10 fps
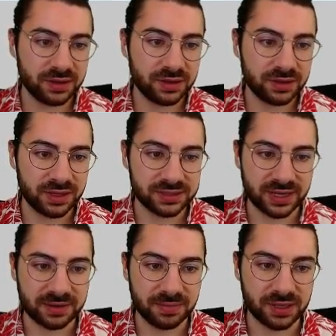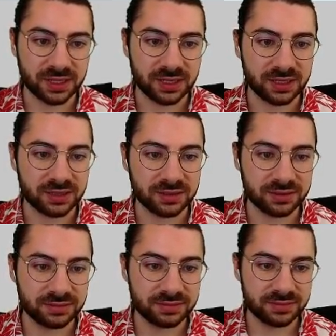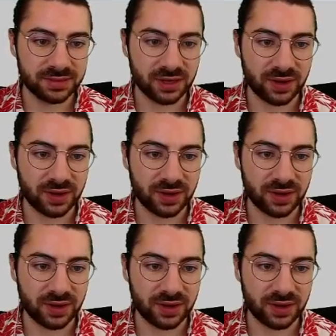Things like money and, you know,